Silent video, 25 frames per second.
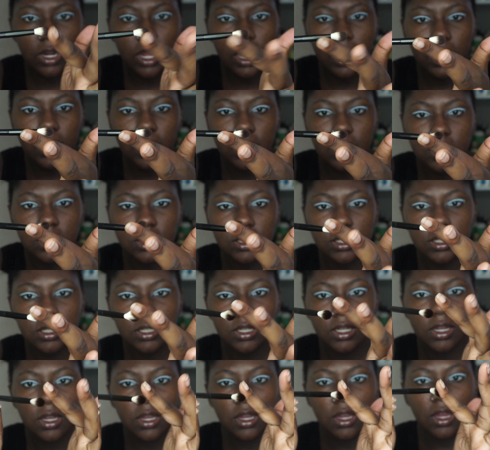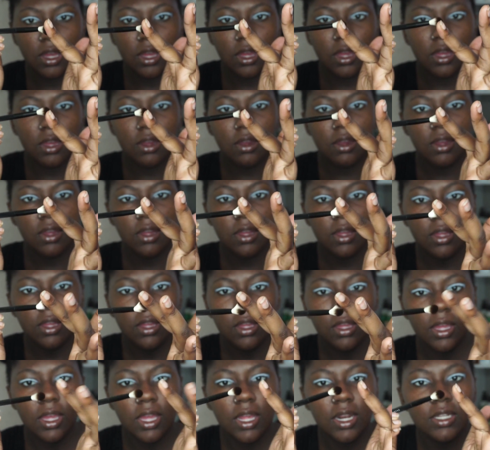nice,
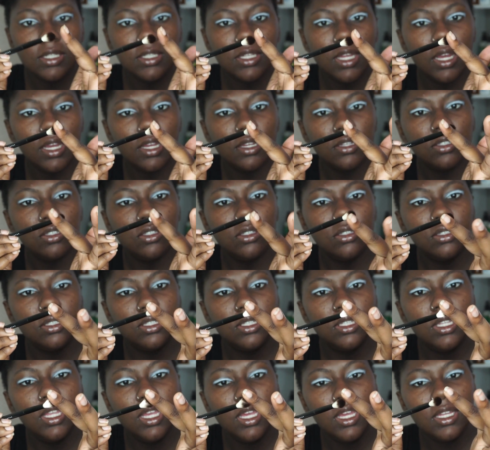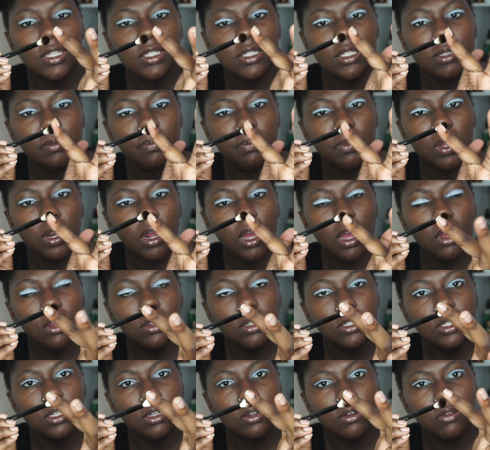and it's like dense but
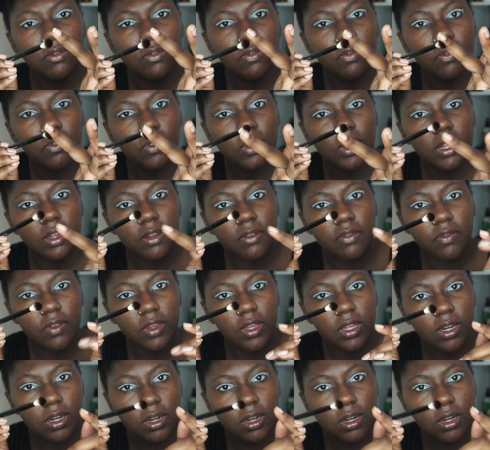also fluffy